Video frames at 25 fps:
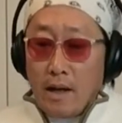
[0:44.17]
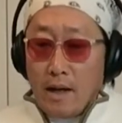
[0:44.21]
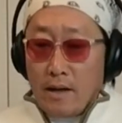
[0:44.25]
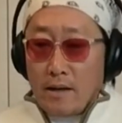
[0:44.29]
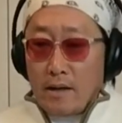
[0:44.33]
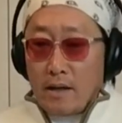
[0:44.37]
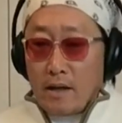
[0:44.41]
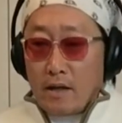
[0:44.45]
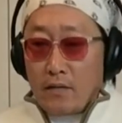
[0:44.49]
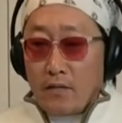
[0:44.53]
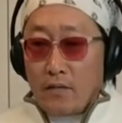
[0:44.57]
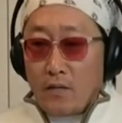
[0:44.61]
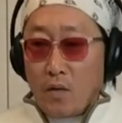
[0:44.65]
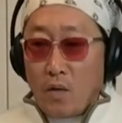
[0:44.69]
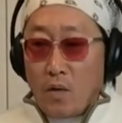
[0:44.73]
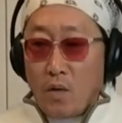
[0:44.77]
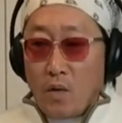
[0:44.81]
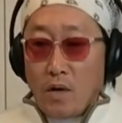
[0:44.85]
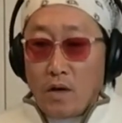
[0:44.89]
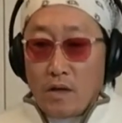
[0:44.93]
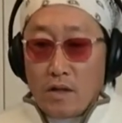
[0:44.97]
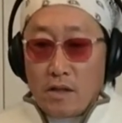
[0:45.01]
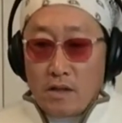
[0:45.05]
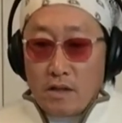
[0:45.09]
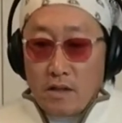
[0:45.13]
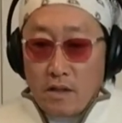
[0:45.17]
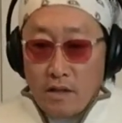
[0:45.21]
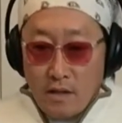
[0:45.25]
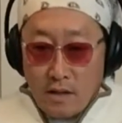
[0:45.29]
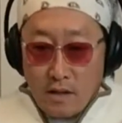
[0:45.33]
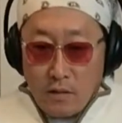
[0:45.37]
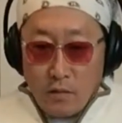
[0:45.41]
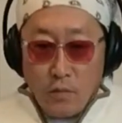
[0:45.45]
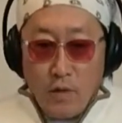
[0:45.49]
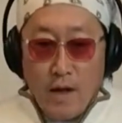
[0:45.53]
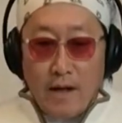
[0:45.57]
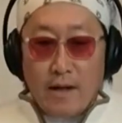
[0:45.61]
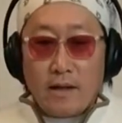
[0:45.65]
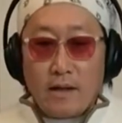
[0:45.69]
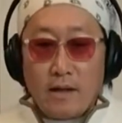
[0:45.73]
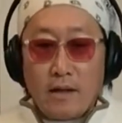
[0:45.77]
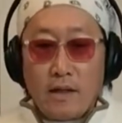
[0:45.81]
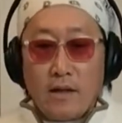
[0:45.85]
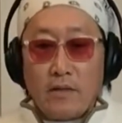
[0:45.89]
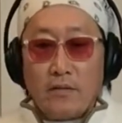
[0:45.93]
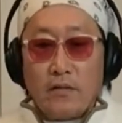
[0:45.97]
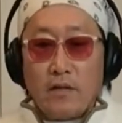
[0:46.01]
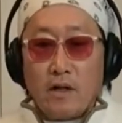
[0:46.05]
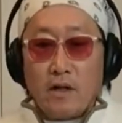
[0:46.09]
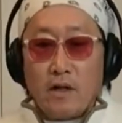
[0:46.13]
and then of course
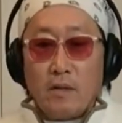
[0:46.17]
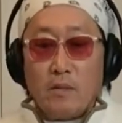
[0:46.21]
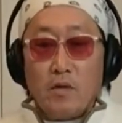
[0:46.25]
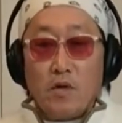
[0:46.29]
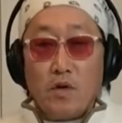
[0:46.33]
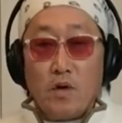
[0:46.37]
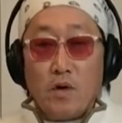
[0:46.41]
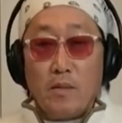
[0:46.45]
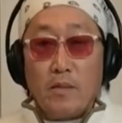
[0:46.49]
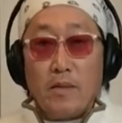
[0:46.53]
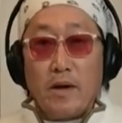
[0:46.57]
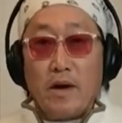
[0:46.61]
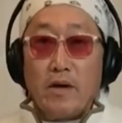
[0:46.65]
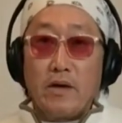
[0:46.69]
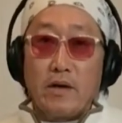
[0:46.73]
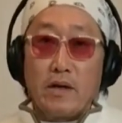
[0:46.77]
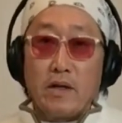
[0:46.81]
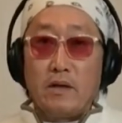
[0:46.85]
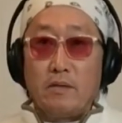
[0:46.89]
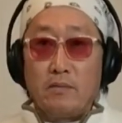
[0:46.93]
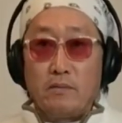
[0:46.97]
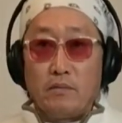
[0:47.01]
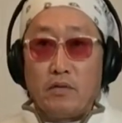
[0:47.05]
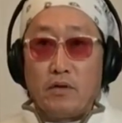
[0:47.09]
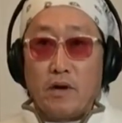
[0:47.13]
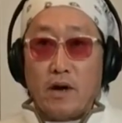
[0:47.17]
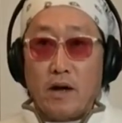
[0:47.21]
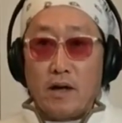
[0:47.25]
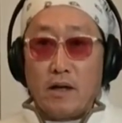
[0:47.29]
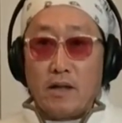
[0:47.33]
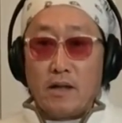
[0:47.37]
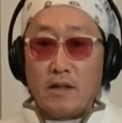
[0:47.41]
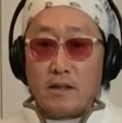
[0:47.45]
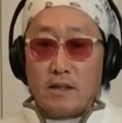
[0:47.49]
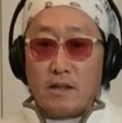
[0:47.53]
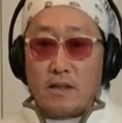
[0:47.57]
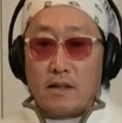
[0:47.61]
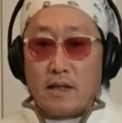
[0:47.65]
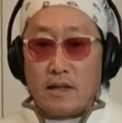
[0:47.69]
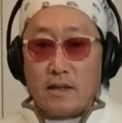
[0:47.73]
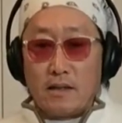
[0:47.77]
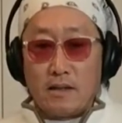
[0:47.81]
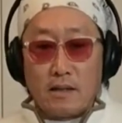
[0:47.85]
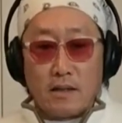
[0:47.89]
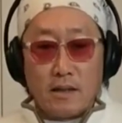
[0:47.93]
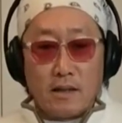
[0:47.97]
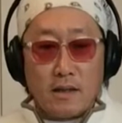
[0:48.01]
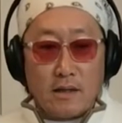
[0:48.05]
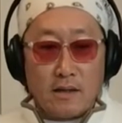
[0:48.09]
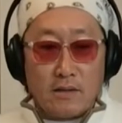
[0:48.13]
readily available American products
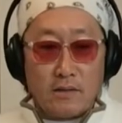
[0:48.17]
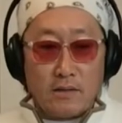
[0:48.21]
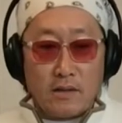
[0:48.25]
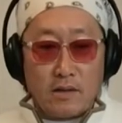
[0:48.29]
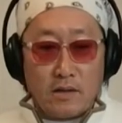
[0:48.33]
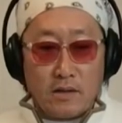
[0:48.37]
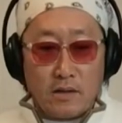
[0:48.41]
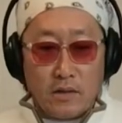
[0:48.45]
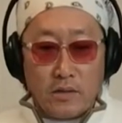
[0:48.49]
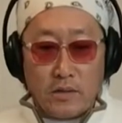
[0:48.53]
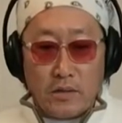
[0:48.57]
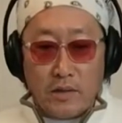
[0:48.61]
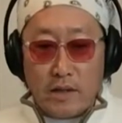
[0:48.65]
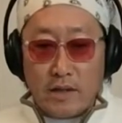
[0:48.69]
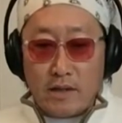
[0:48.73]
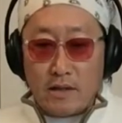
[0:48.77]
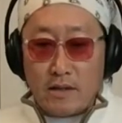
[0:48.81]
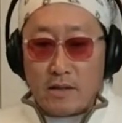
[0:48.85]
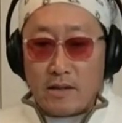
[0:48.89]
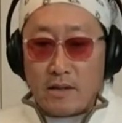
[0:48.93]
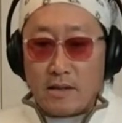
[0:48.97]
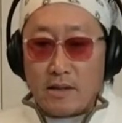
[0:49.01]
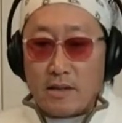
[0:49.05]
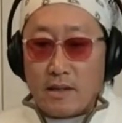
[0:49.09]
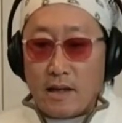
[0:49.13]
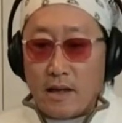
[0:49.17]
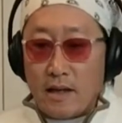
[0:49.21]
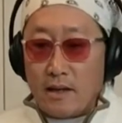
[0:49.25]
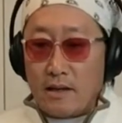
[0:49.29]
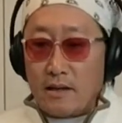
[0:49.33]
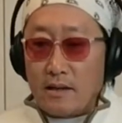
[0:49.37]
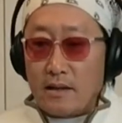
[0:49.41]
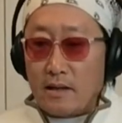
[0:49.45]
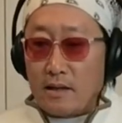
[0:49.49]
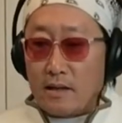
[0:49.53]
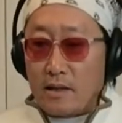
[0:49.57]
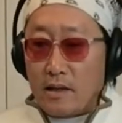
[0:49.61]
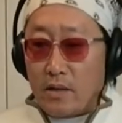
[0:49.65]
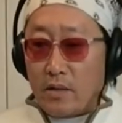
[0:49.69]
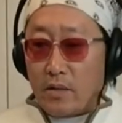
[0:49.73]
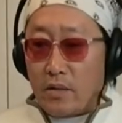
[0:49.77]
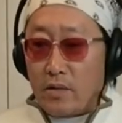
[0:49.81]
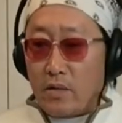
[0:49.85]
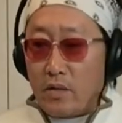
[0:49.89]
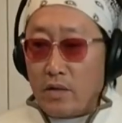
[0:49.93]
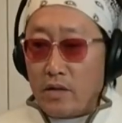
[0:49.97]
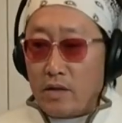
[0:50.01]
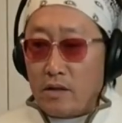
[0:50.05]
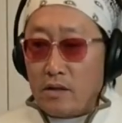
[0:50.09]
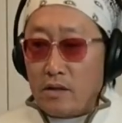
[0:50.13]
that Koreans decided that they
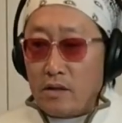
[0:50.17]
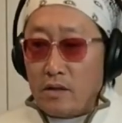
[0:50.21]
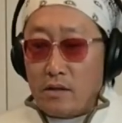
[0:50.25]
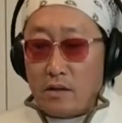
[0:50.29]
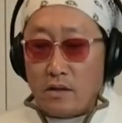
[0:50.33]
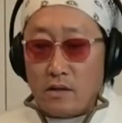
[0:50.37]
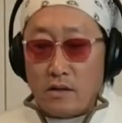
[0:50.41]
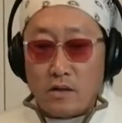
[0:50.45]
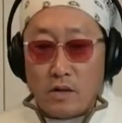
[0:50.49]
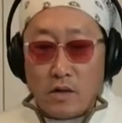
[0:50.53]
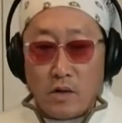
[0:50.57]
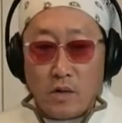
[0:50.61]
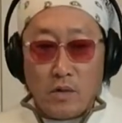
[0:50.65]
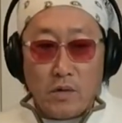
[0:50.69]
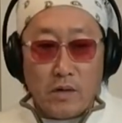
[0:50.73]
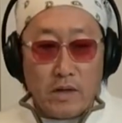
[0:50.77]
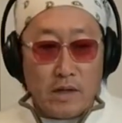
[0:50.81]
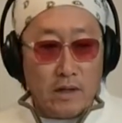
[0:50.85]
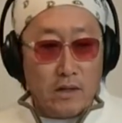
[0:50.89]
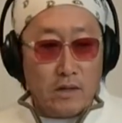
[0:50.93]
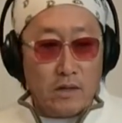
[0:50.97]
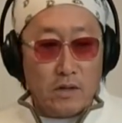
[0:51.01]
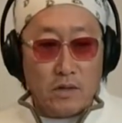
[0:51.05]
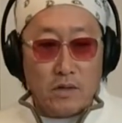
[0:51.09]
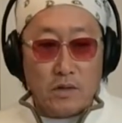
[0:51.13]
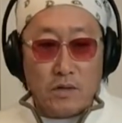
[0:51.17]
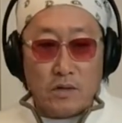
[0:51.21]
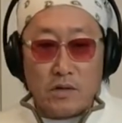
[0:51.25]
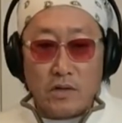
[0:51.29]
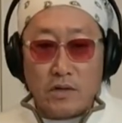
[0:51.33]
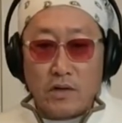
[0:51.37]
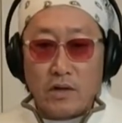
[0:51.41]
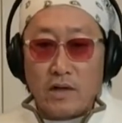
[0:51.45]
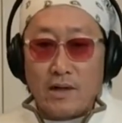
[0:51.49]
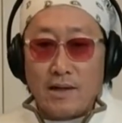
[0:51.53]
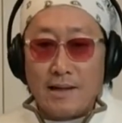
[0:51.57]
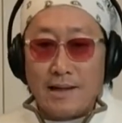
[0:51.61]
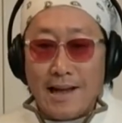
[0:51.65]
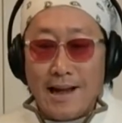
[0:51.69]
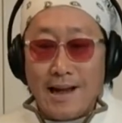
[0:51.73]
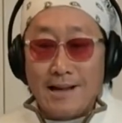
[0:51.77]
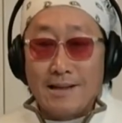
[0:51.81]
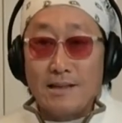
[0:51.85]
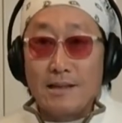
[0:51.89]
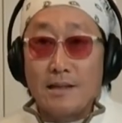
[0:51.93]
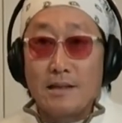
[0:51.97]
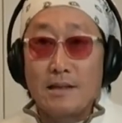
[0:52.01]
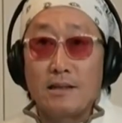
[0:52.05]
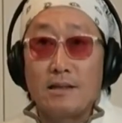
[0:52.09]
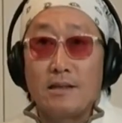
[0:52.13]
were going to throw into their
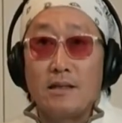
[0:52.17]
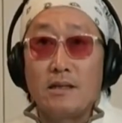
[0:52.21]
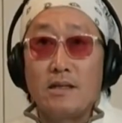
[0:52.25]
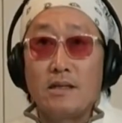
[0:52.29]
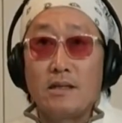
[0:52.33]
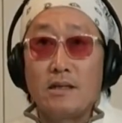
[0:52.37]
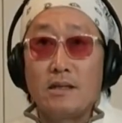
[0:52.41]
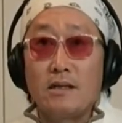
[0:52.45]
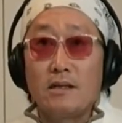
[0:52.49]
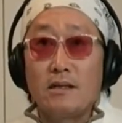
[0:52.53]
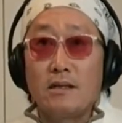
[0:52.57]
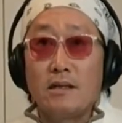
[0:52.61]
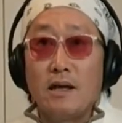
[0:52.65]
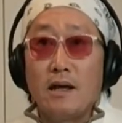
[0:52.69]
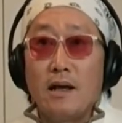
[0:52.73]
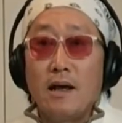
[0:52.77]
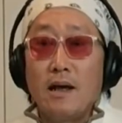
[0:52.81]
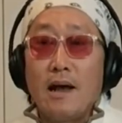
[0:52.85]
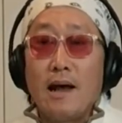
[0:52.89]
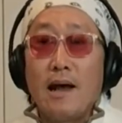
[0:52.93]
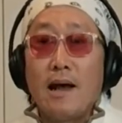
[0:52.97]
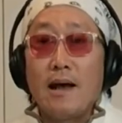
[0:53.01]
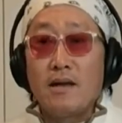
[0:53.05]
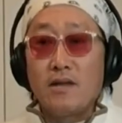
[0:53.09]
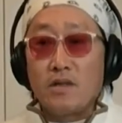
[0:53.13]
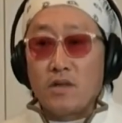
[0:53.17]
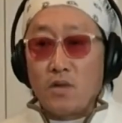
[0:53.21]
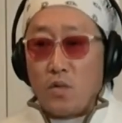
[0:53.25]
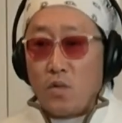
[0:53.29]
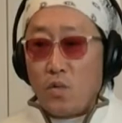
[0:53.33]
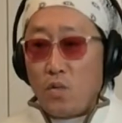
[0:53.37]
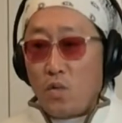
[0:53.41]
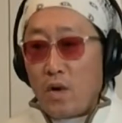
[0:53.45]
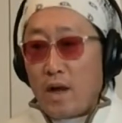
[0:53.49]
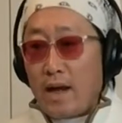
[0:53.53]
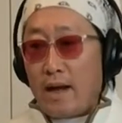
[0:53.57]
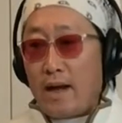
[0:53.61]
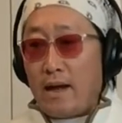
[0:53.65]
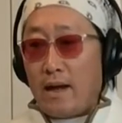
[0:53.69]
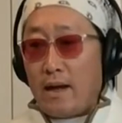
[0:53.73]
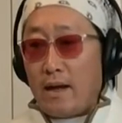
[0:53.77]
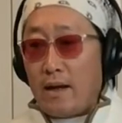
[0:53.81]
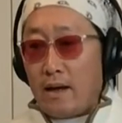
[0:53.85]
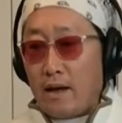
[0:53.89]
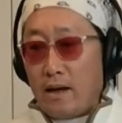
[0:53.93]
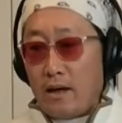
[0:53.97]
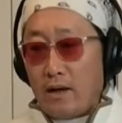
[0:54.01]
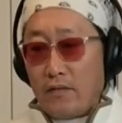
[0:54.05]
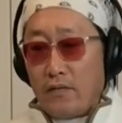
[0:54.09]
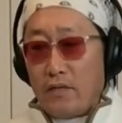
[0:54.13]
classic dishes as a way
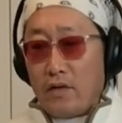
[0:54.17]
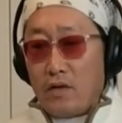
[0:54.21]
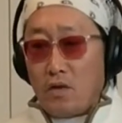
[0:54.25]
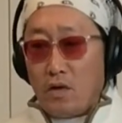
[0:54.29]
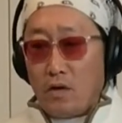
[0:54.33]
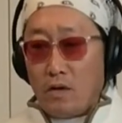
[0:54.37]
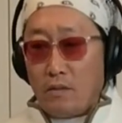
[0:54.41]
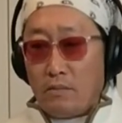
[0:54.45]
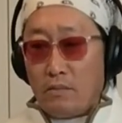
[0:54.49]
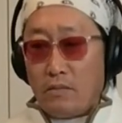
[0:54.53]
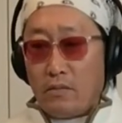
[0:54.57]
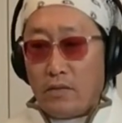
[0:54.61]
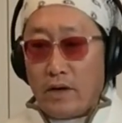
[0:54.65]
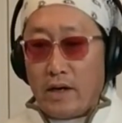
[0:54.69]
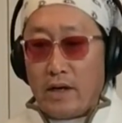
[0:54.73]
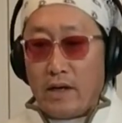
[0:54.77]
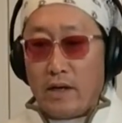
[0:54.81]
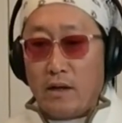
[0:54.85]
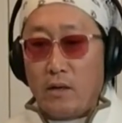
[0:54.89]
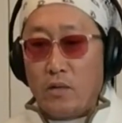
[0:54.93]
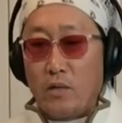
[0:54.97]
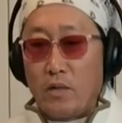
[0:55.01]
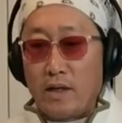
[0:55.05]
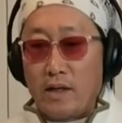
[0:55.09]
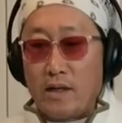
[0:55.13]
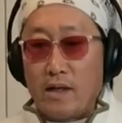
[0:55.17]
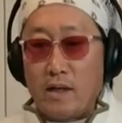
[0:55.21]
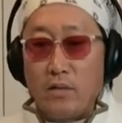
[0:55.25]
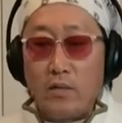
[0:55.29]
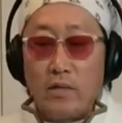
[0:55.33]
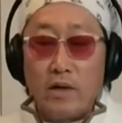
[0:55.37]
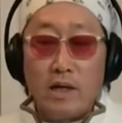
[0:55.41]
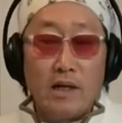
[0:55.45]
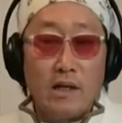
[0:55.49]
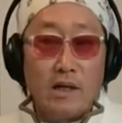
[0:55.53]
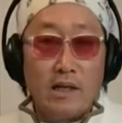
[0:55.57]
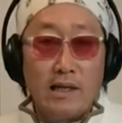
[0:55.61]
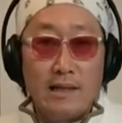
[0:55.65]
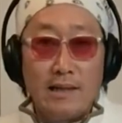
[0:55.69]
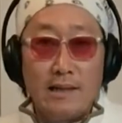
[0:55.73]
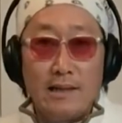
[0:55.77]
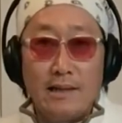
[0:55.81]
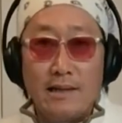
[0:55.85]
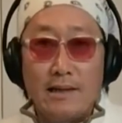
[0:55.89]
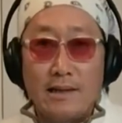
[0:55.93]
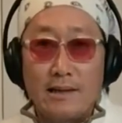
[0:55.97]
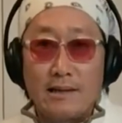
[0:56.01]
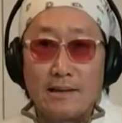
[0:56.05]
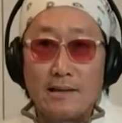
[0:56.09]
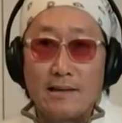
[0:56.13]
of incorporating what they really needed